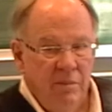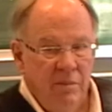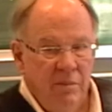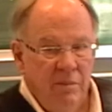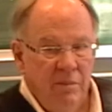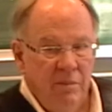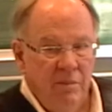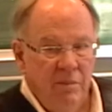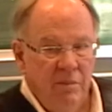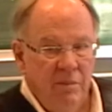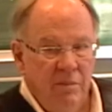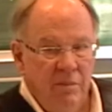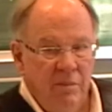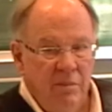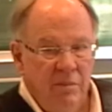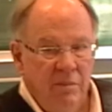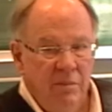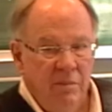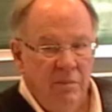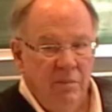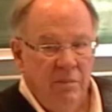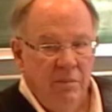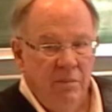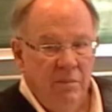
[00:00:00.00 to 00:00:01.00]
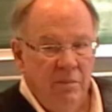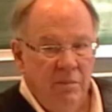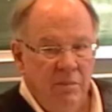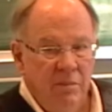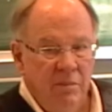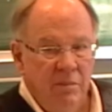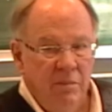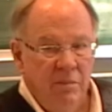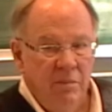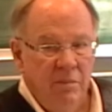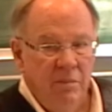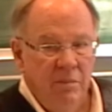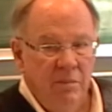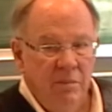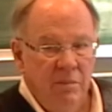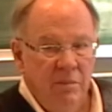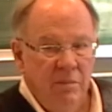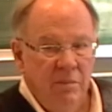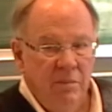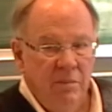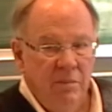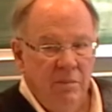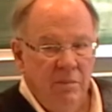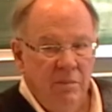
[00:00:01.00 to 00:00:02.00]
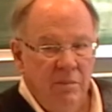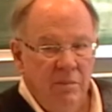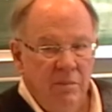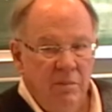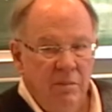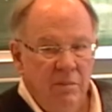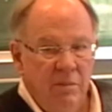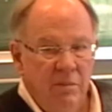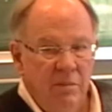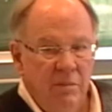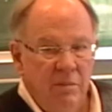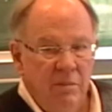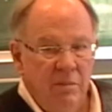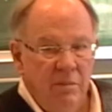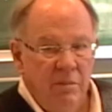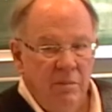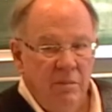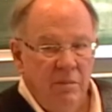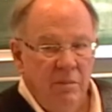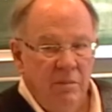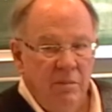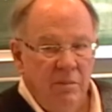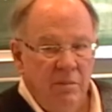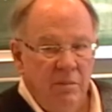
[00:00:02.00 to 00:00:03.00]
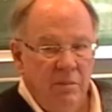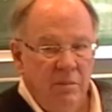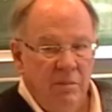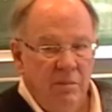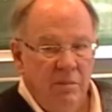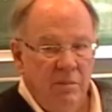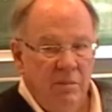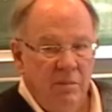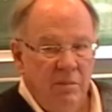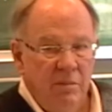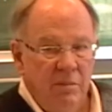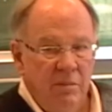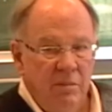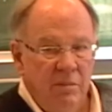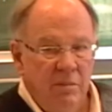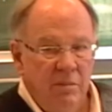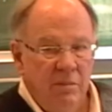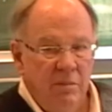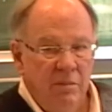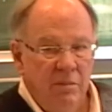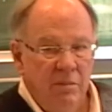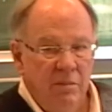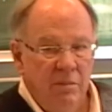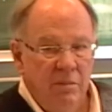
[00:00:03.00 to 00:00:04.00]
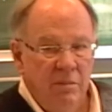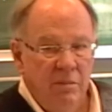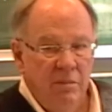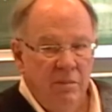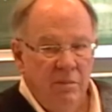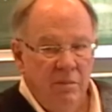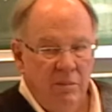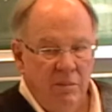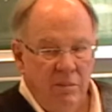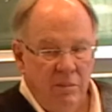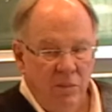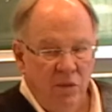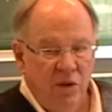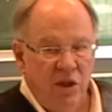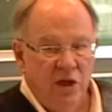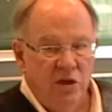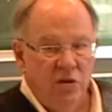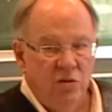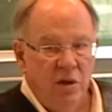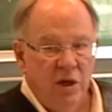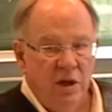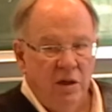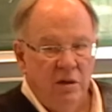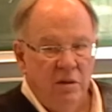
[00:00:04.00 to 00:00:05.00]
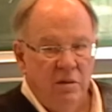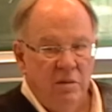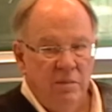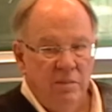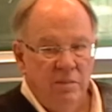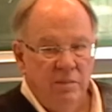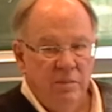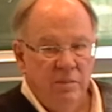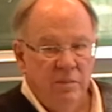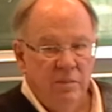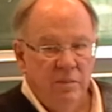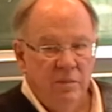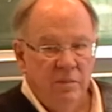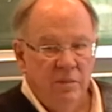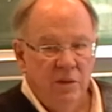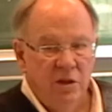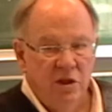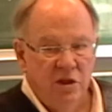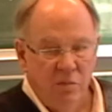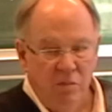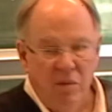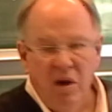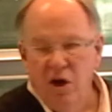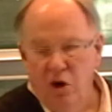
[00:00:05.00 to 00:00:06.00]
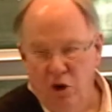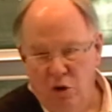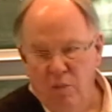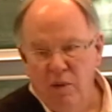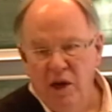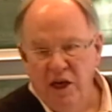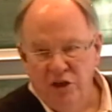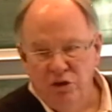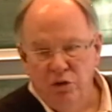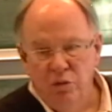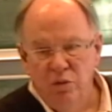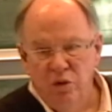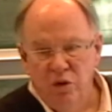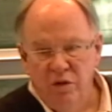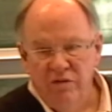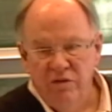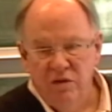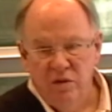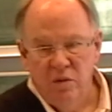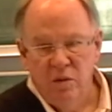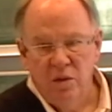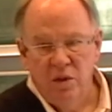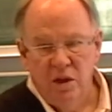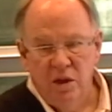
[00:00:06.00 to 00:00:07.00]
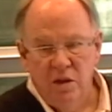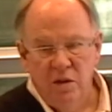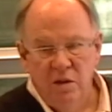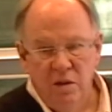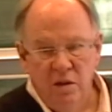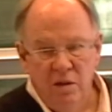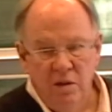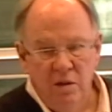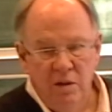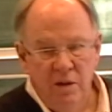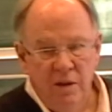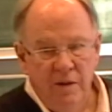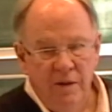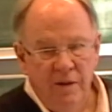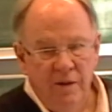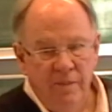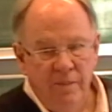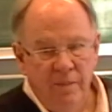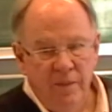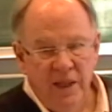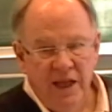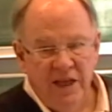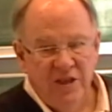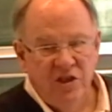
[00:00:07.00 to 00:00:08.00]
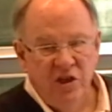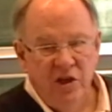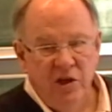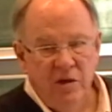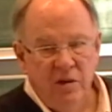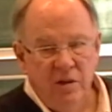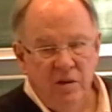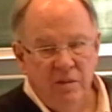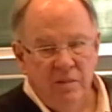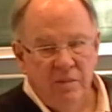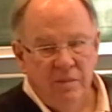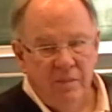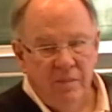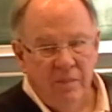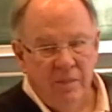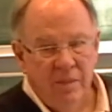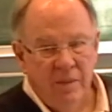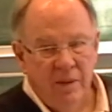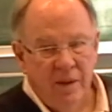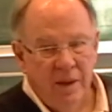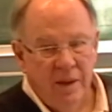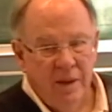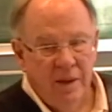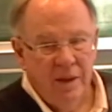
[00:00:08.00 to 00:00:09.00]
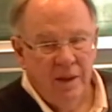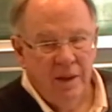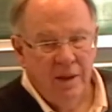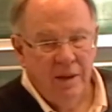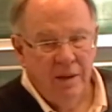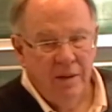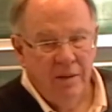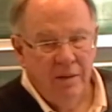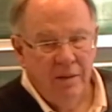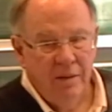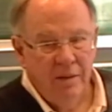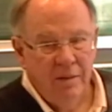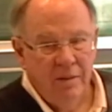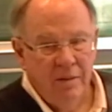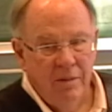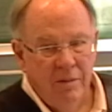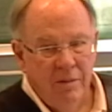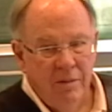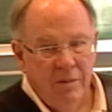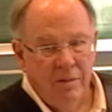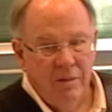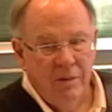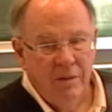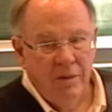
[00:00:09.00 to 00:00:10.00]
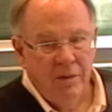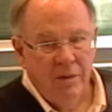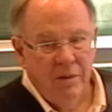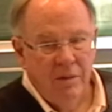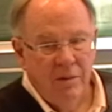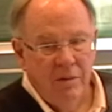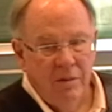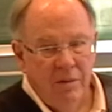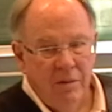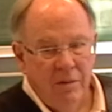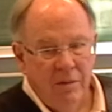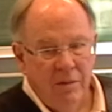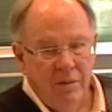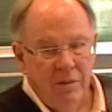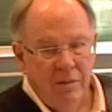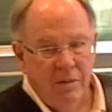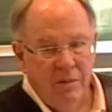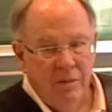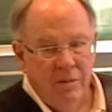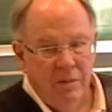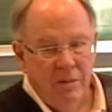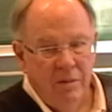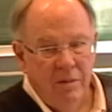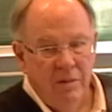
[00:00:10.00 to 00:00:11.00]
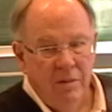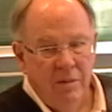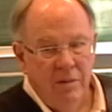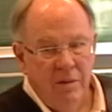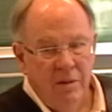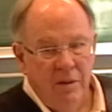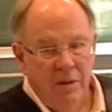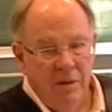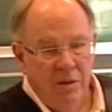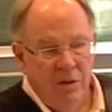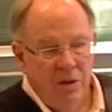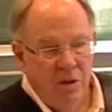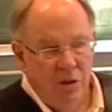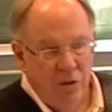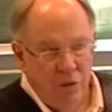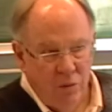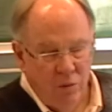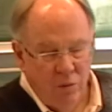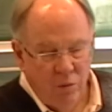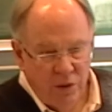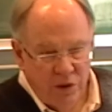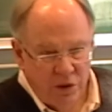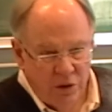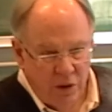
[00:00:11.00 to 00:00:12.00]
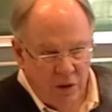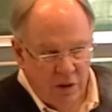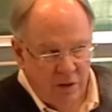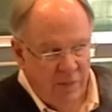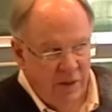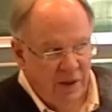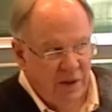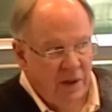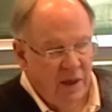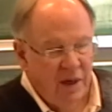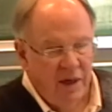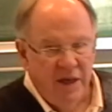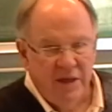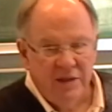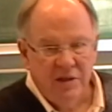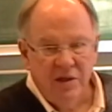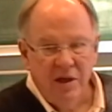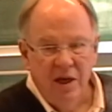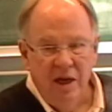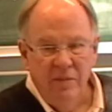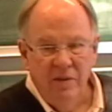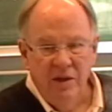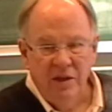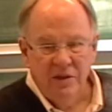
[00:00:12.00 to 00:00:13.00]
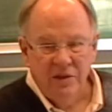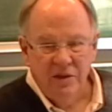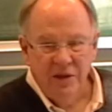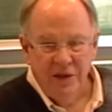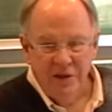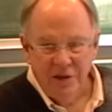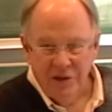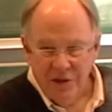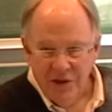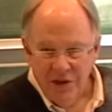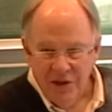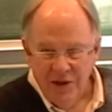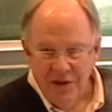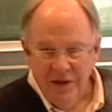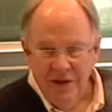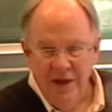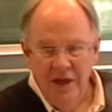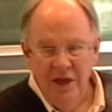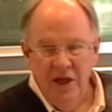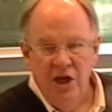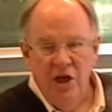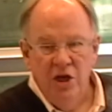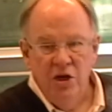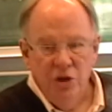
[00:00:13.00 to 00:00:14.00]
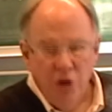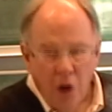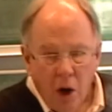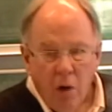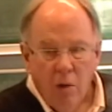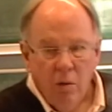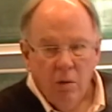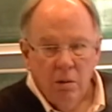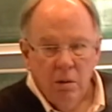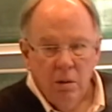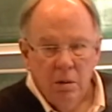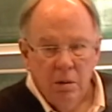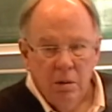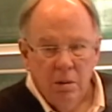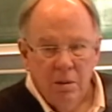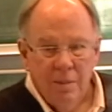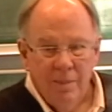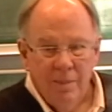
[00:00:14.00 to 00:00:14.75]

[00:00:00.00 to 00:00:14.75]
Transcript: vector space morphism, which um, has this additional rule. That's right. It's a module morphism. And uh, is That's this, it. Is the space of connections also vector? We talked about that last time. I'll say it again. No.